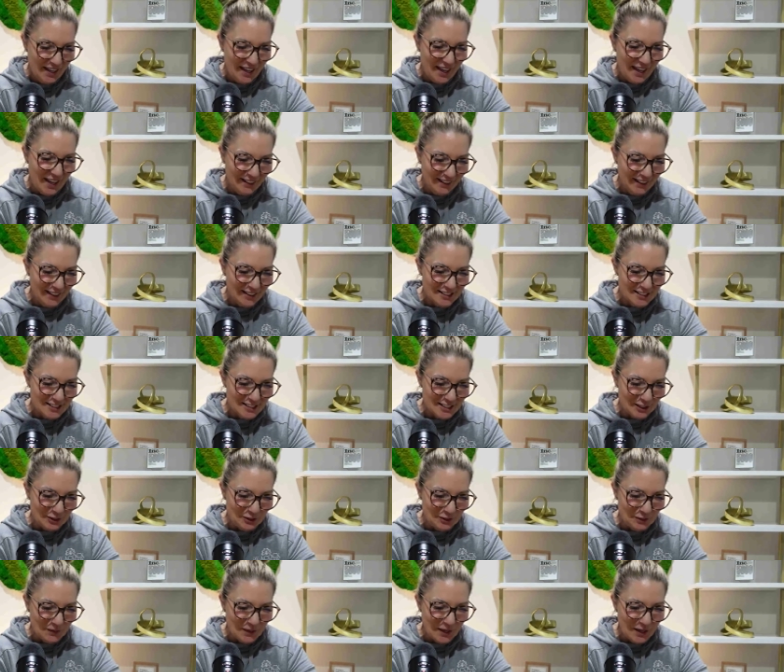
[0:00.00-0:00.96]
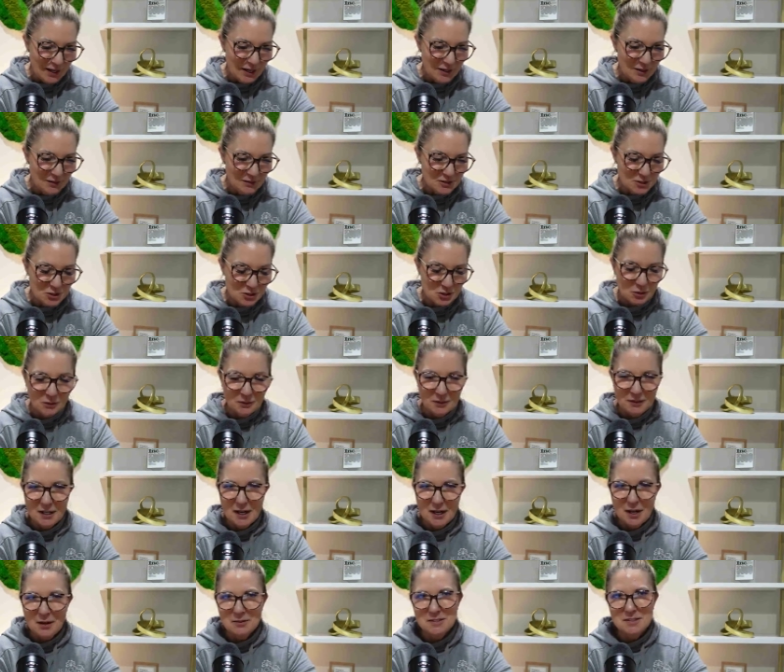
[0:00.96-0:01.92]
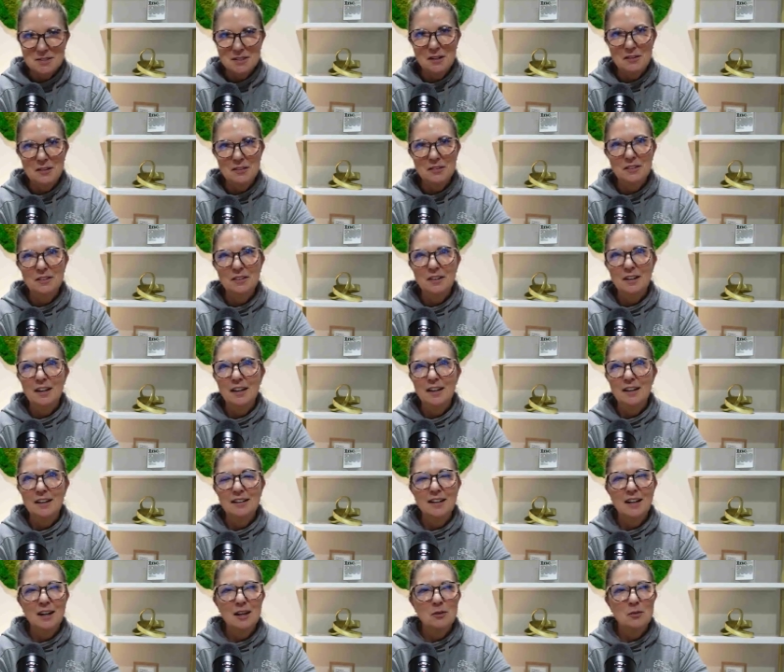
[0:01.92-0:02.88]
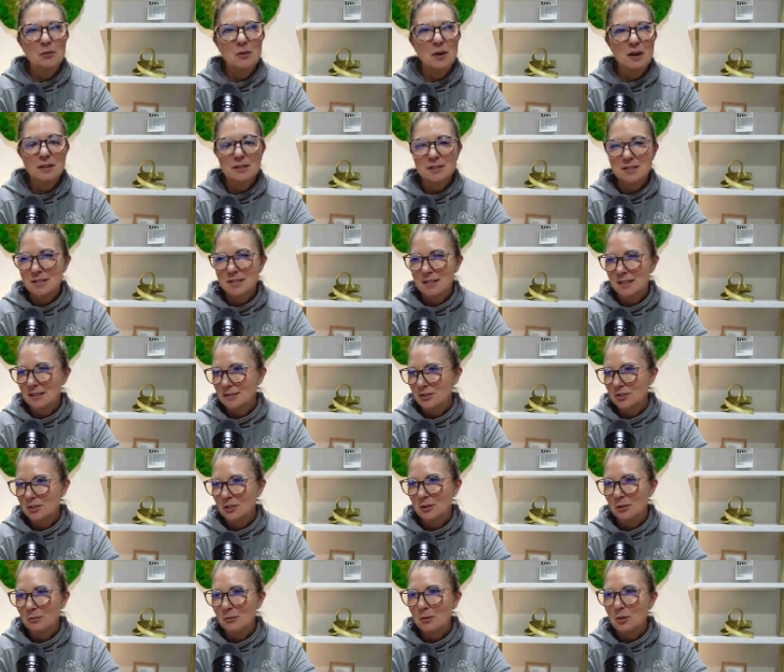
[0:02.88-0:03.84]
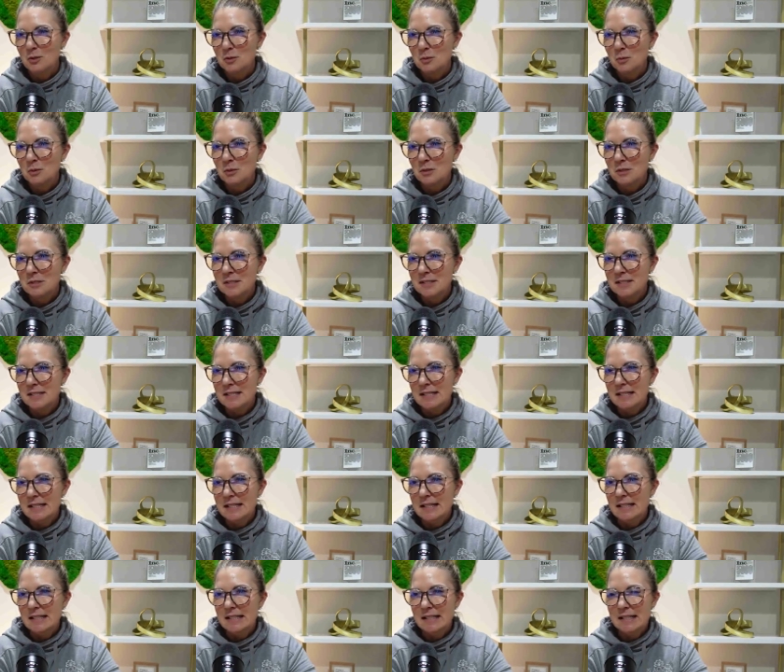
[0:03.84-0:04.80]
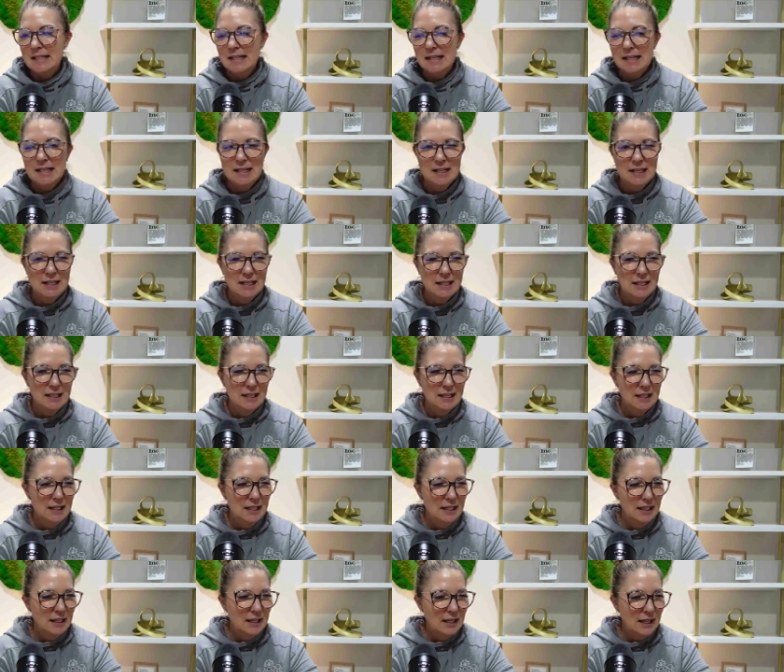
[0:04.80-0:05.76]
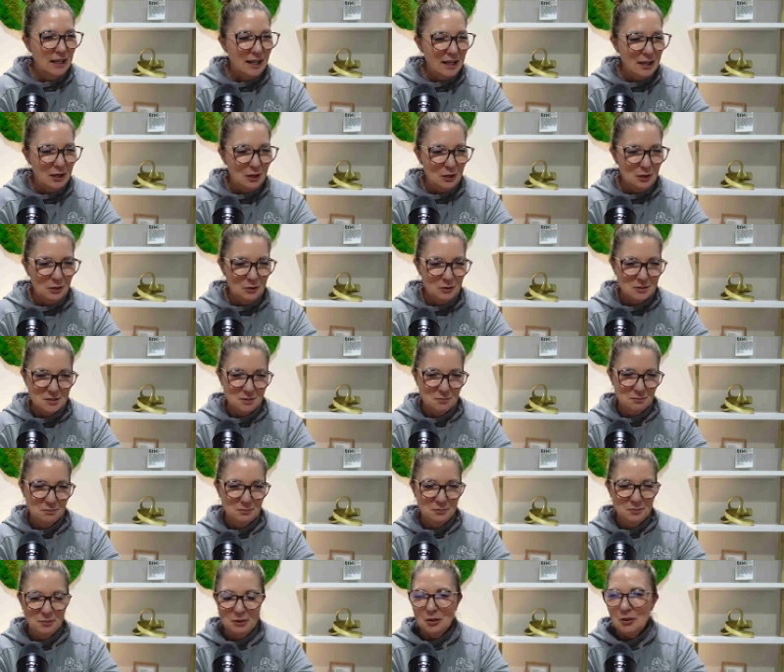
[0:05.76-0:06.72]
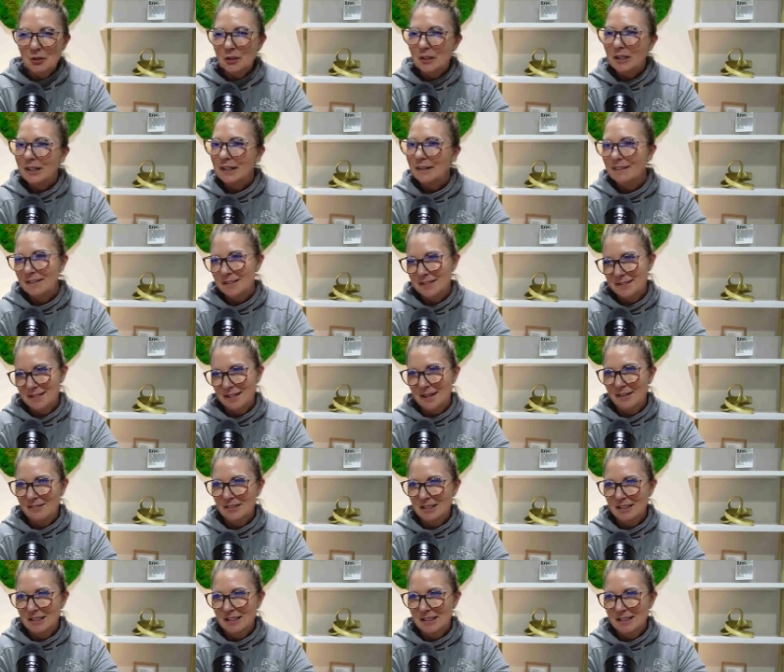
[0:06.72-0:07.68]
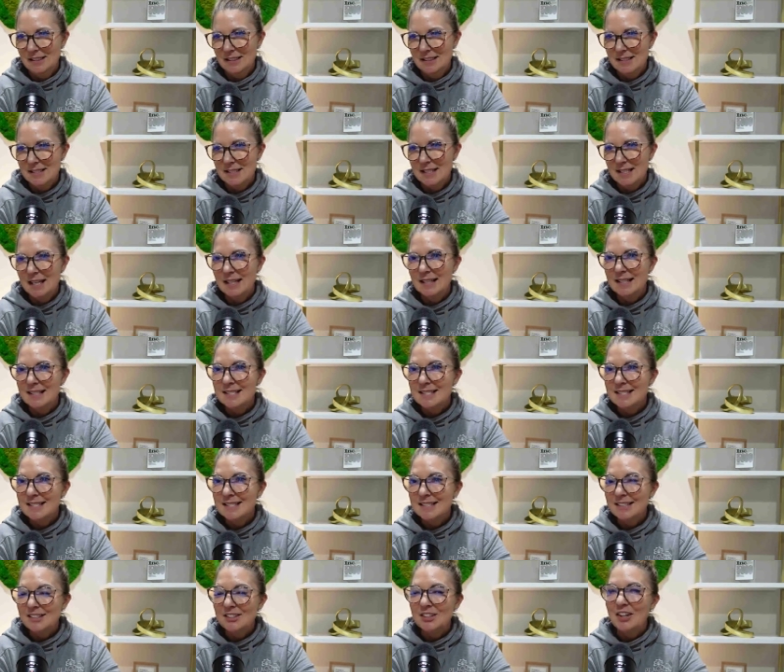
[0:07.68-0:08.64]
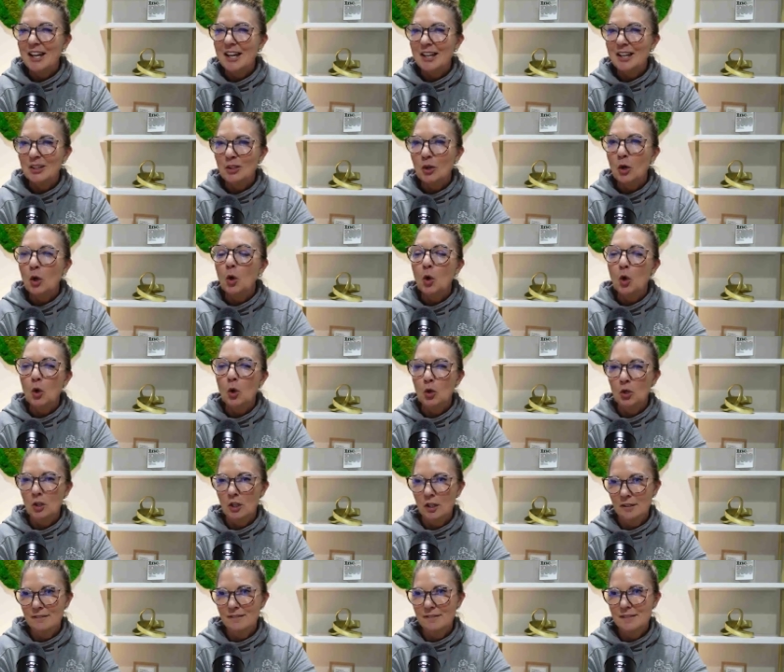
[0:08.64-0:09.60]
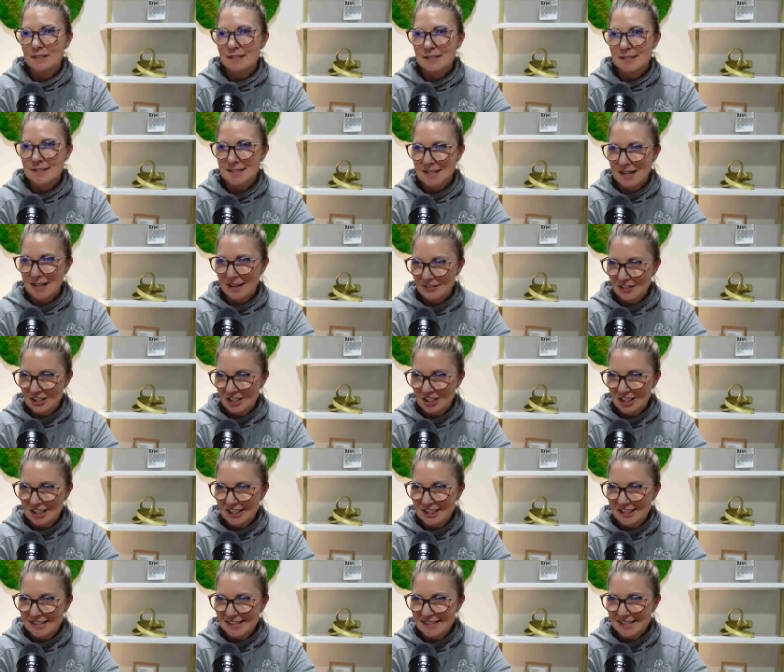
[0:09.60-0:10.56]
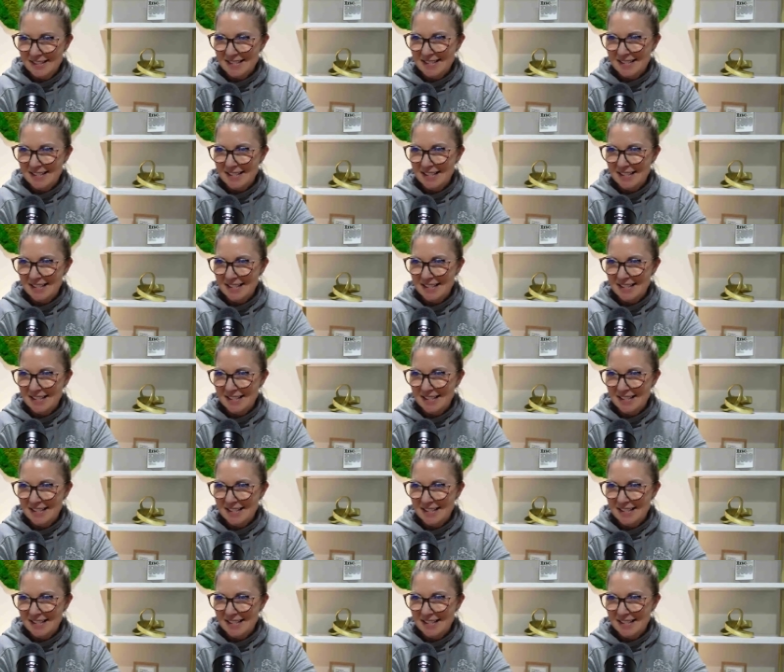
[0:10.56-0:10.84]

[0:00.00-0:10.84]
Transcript: I gotta tell you, I was showing a house the other day, and I walked into the most pristine house built in the 70s and it still had all of the 70s